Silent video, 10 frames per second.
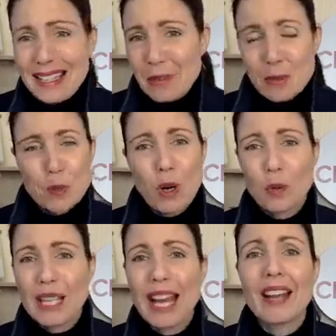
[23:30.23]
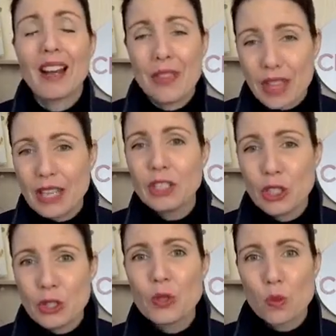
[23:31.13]
It was what we had. I
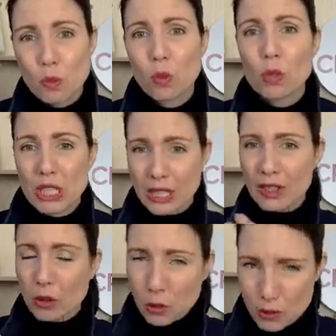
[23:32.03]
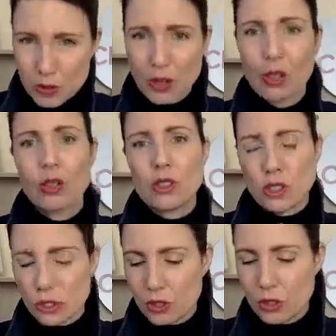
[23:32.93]
then used water also
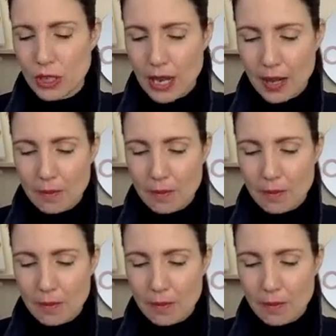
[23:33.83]
to